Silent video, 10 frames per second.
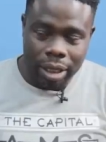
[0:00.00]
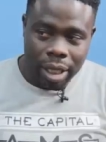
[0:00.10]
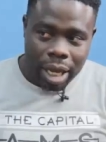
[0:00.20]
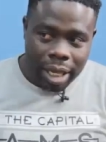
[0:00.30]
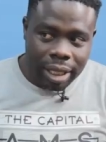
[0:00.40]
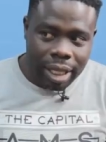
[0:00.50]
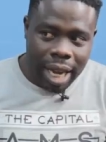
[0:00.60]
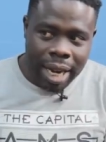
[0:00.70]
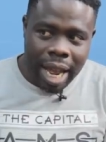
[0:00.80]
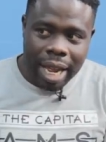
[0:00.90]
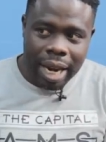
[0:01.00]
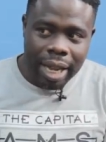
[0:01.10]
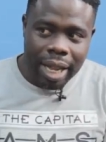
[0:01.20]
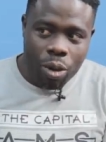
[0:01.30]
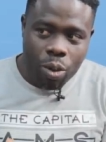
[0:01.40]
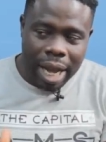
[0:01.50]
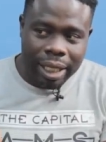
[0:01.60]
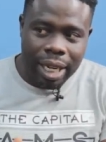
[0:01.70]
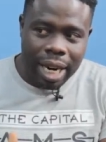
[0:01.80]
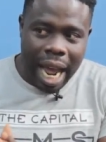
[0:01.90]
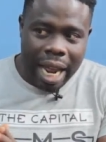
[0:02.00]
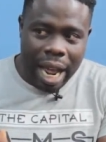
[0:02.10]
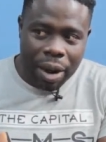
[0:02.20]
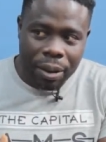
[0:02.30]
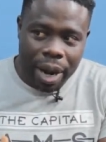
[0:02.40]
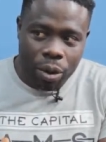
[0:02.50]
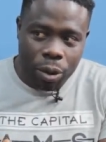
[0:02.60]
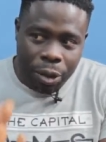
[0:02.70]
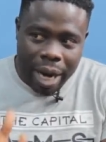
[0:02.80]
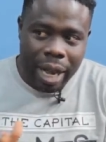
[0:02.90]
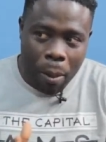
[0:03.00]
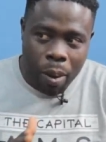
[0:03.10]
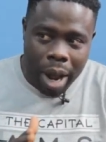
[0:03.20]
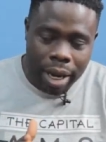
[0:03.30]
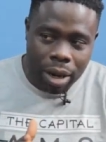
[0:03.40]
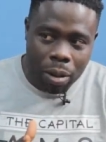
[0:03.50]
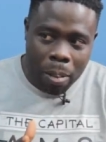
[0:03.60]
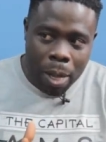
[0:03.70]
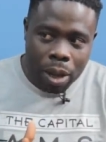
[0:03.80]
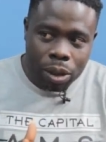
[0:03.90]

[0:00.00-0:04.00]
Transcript: say, in Tiania, any guach than I air shano, shed your poino,